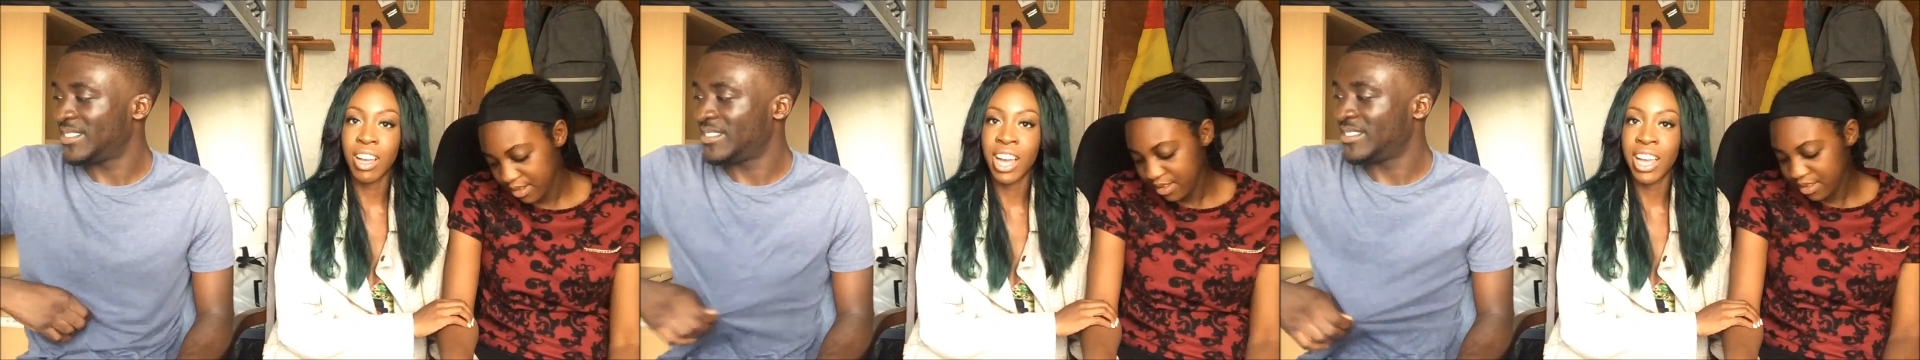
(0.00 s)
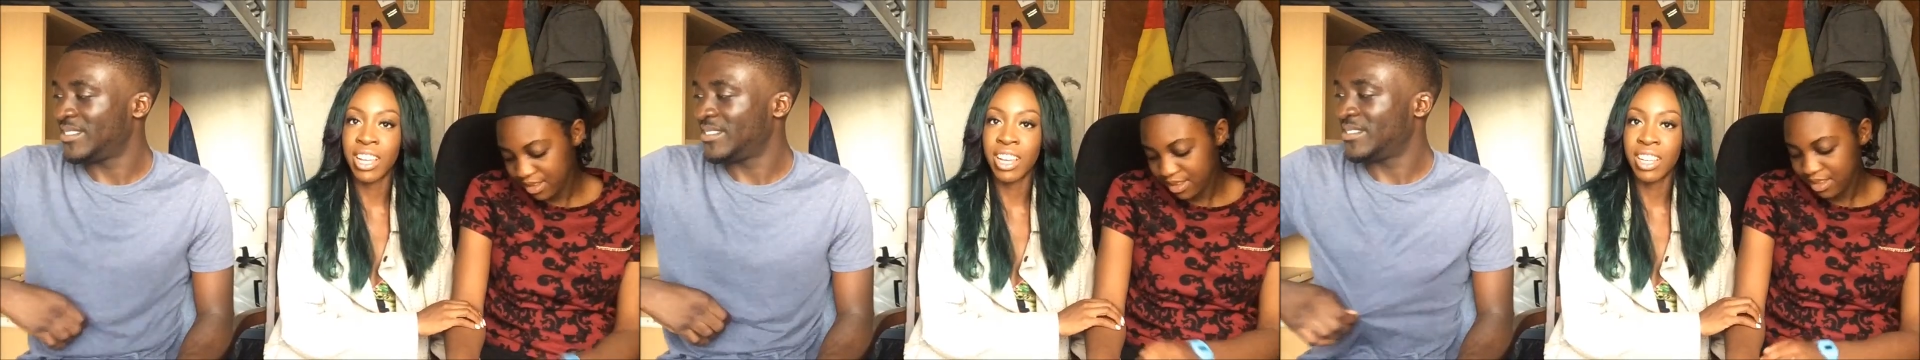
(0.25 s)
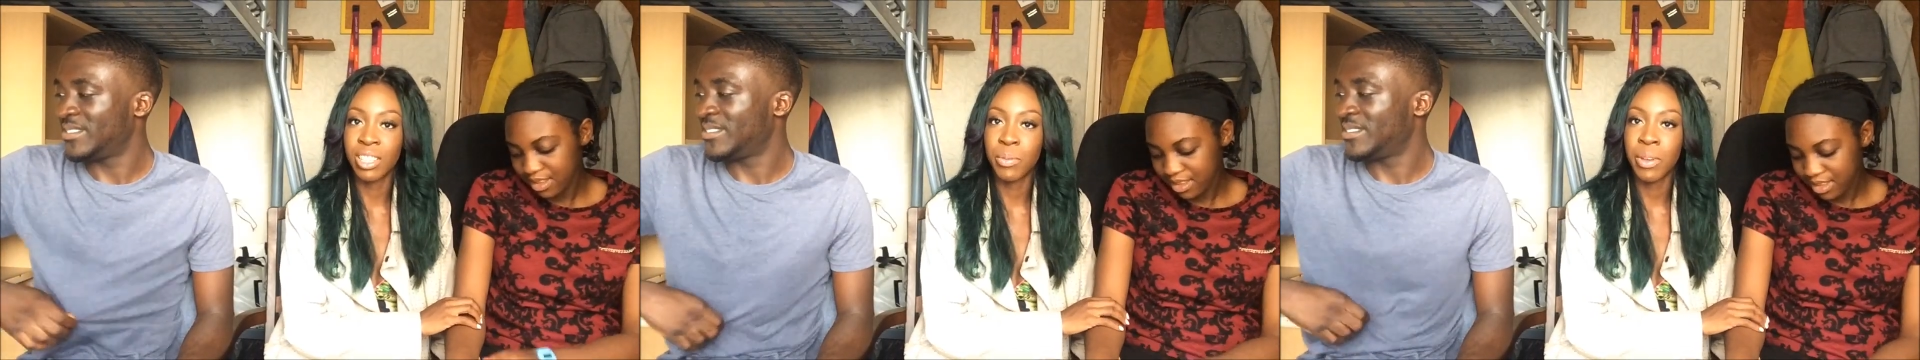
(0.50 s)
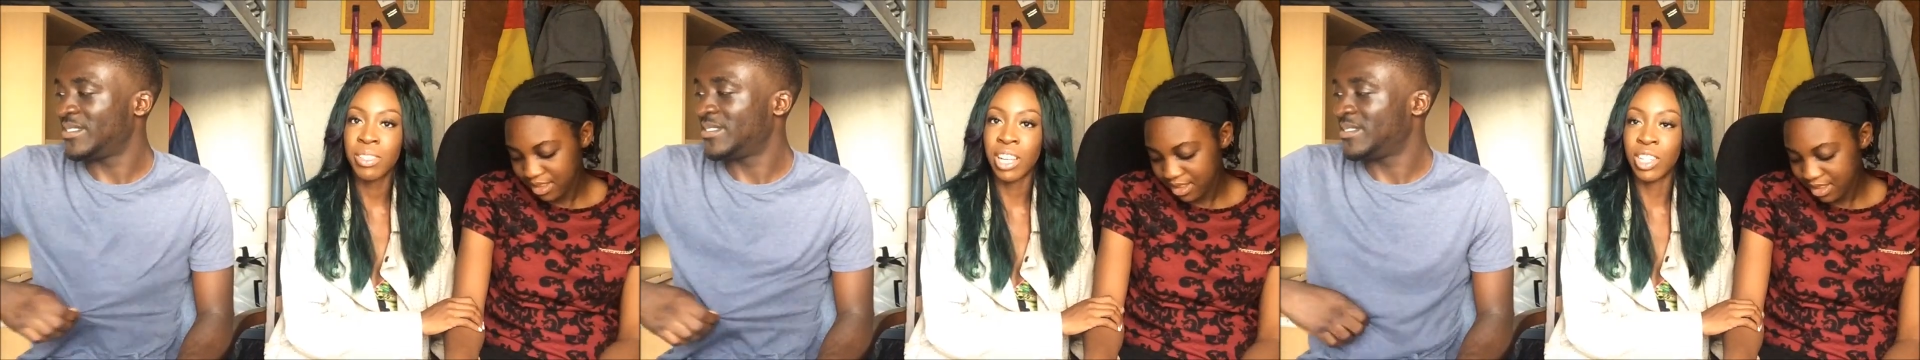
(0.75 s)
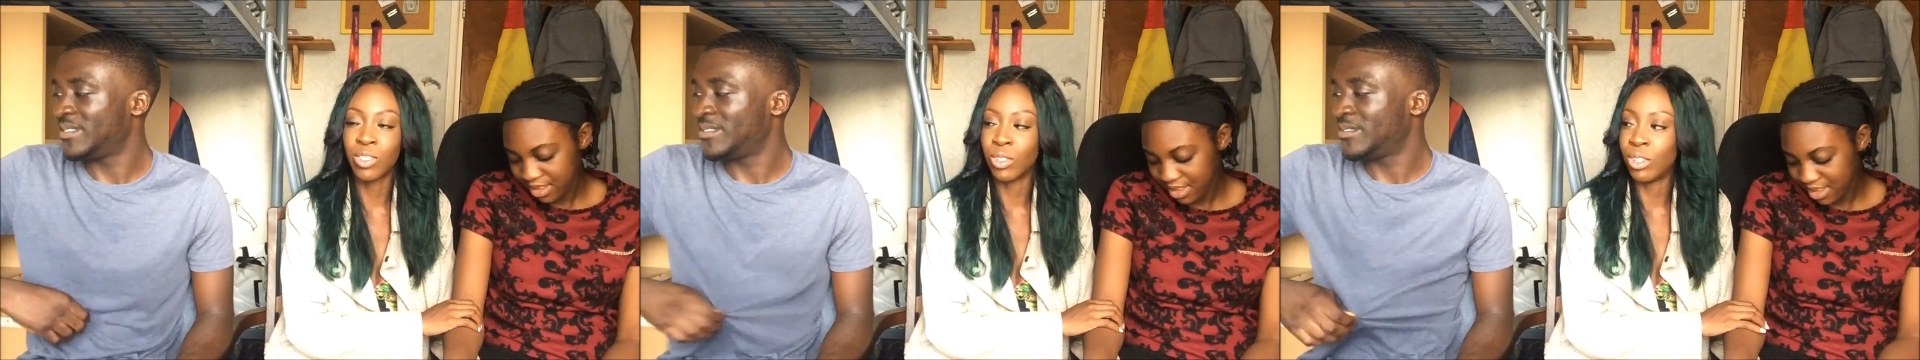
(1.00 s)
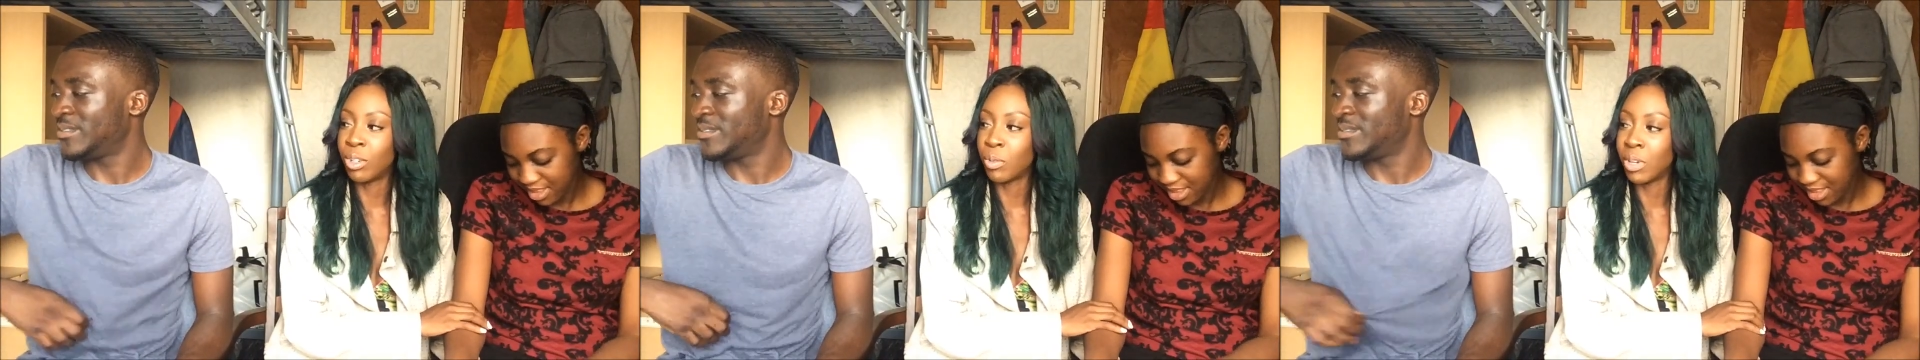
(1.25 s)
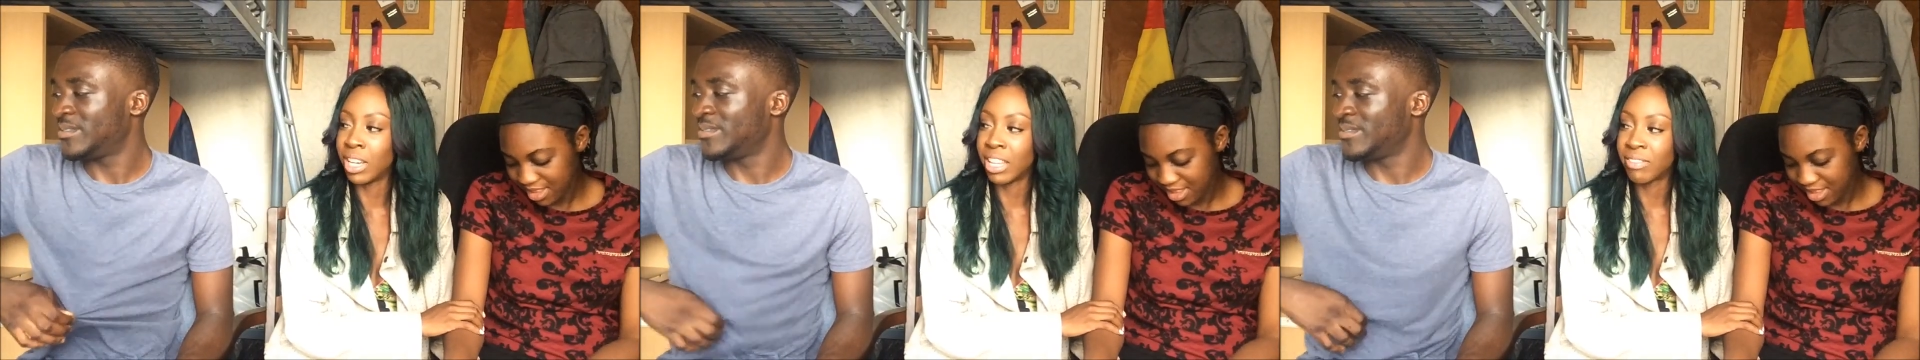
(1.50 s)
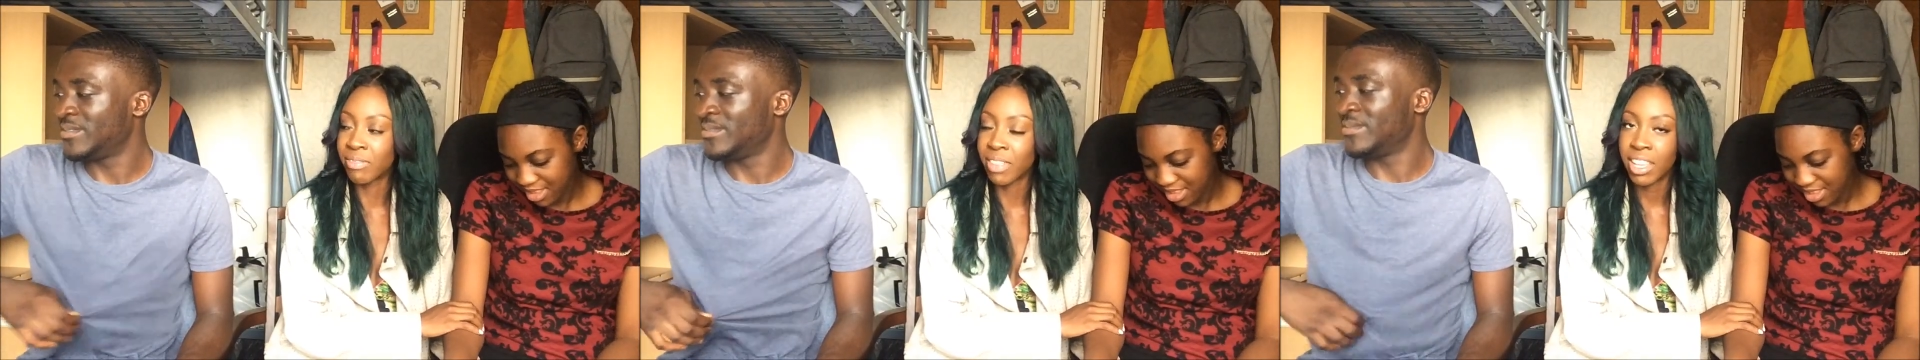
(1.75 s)
Speaker 1: I I suppose I draw. Well,
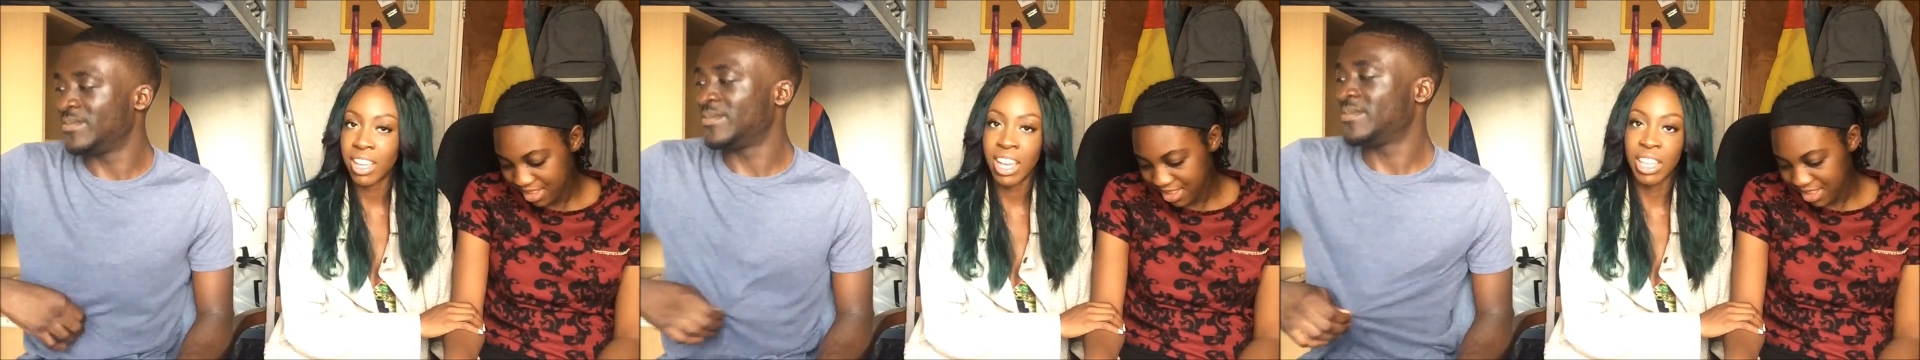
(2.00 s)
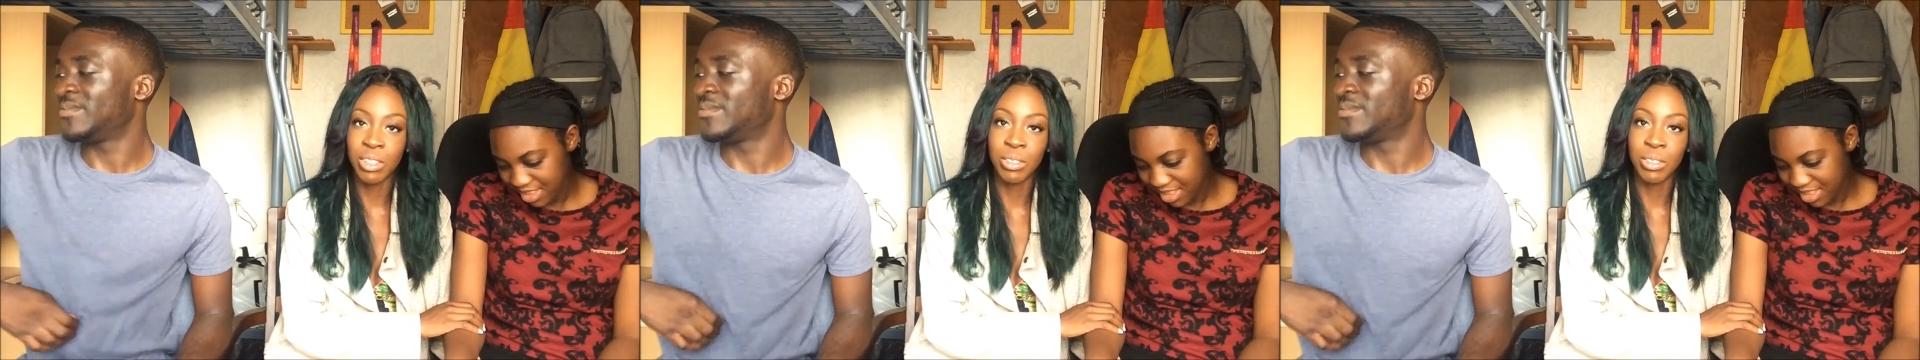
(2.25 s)
mm. I